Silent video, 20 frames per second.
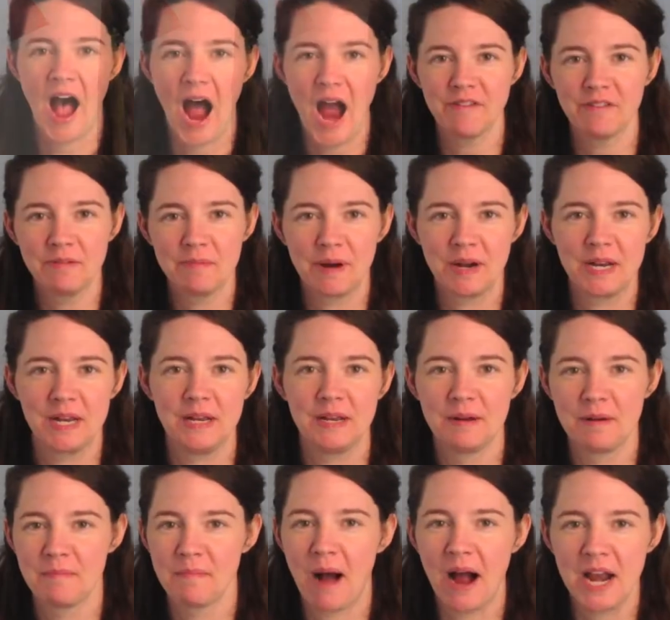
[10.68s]
Hi everybody,
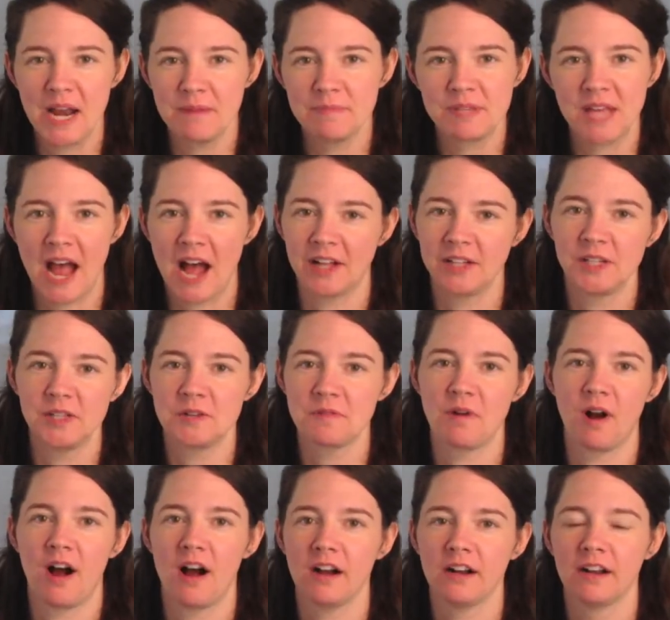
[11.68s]
my name's Allie
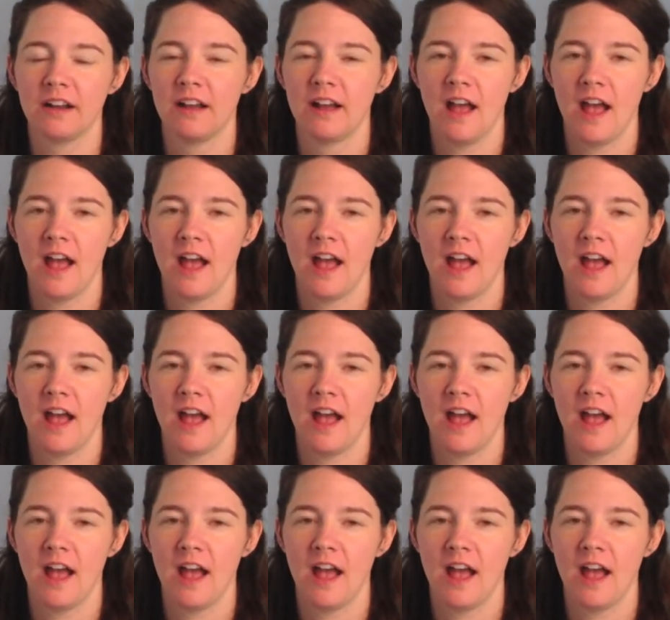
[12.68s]
LaRock